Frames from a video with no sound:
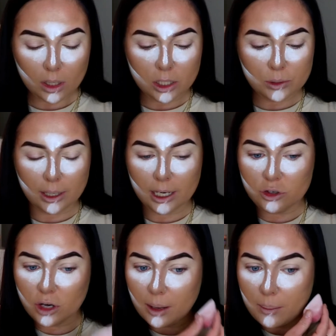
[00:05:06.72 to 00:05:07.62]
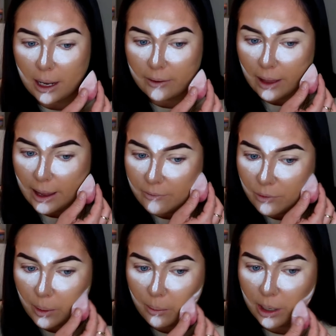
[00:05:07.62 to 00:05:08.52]
So I literally apply that
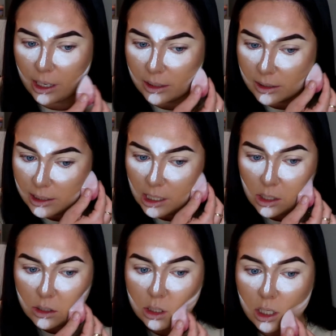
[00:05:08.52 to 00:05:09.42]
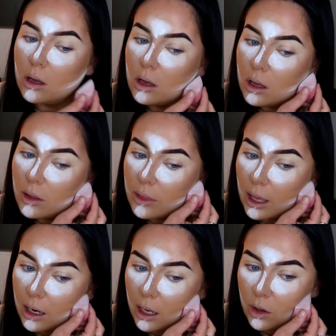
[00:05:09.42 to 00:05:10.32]
everywhere we concealed.
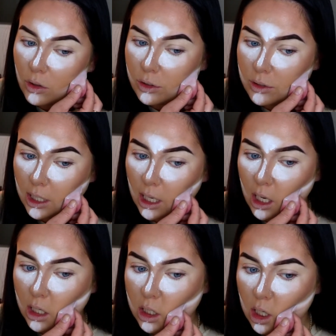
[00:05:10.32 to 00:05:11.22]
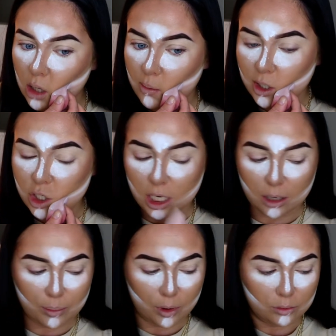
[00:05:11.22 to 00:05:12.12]
Then I also take it underneath my
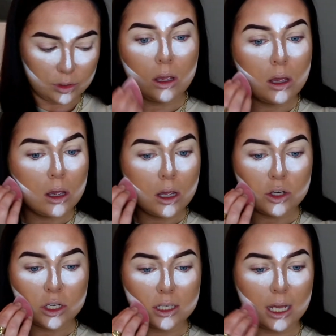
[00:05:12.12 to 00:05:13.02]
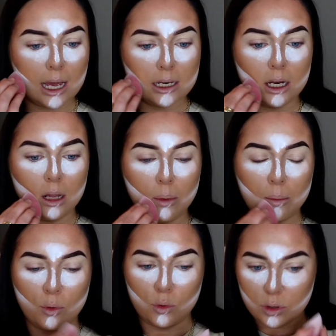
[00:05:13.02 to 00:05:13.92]
cheekbones just to add a little bit
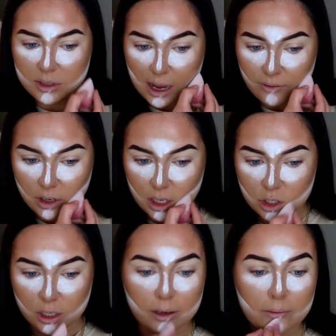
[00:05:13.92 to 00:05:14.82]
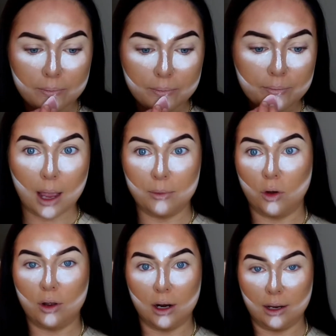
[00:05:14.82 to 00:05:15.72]
more definition. I'm not
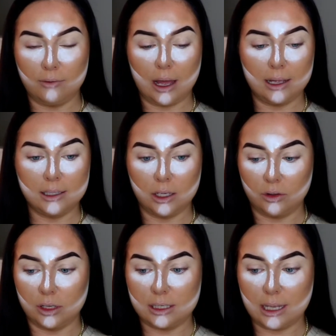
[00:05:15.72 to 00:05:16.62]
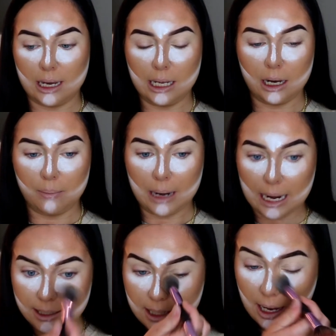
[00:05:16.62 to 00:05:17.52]
going to leave that sit on the skin, I'm going to
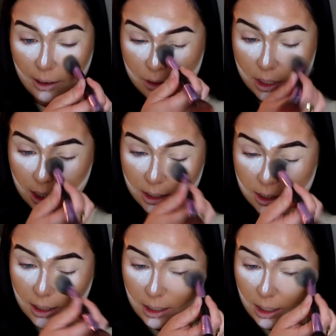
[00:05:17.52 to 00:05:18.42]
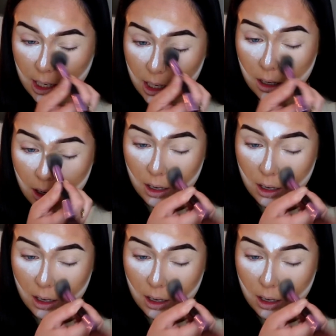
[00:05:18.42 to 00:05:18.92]
blend it out instantly.